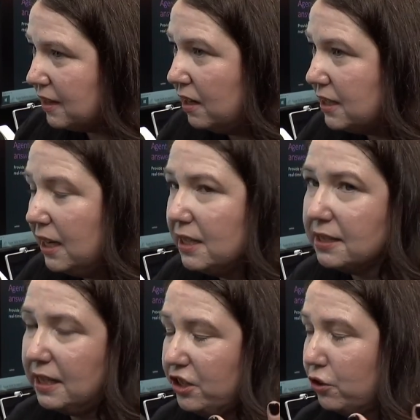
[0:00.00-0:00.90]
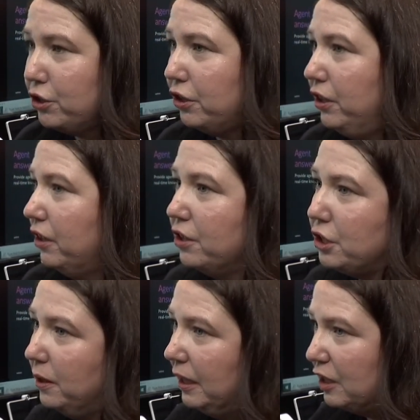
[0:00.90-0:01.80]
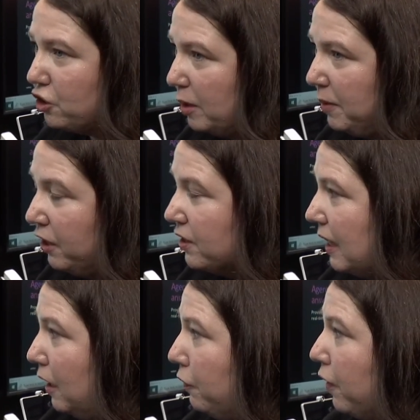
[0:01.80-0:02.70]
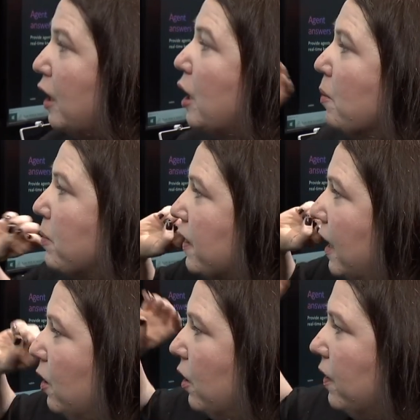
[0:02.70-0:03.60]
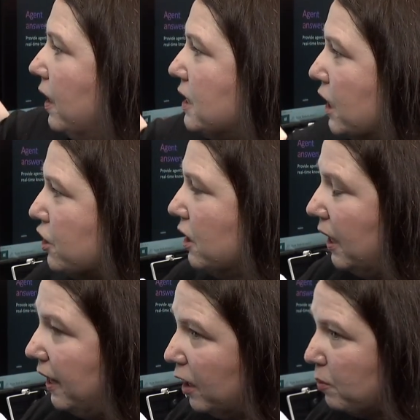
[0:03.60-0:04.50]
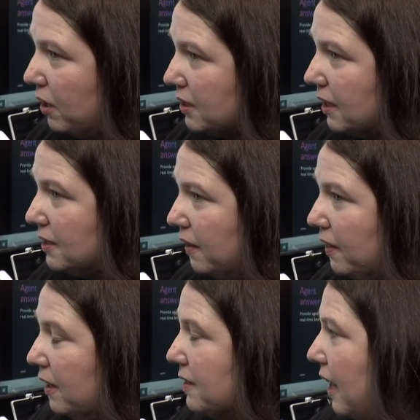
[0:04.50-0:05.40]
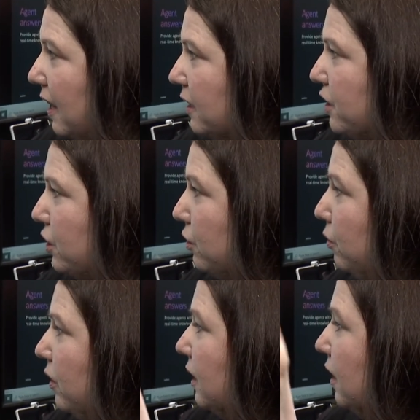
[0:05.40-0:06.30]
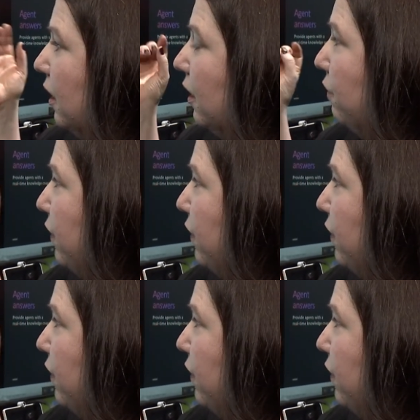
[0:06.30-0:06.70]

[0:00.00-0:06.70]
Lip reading: content. As I showed you, you could do a little trimming yourself, but then the additional AI processing that is added to the